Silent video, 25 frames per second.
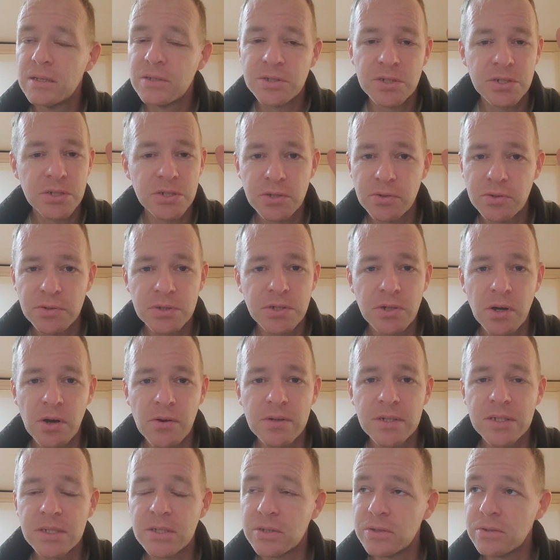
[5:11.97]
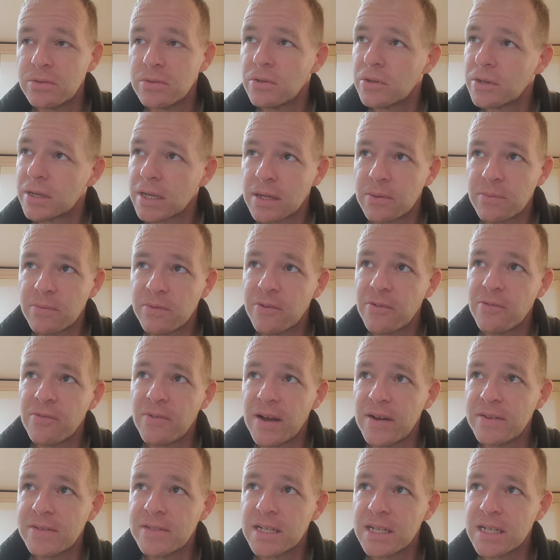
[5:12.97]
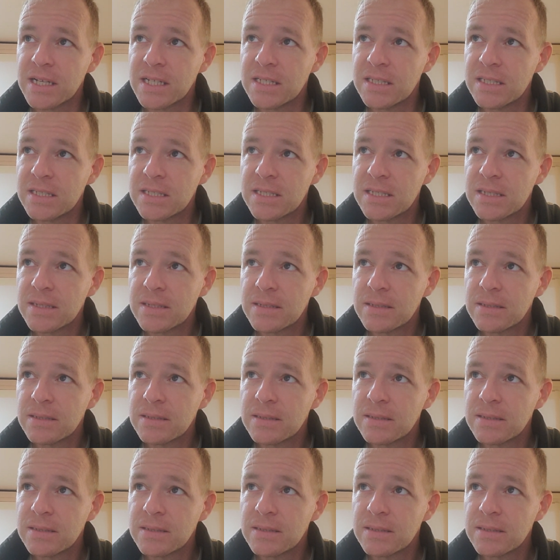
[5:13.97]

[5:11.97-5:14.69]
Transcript: just do what you always do, look at them for 5 seconds.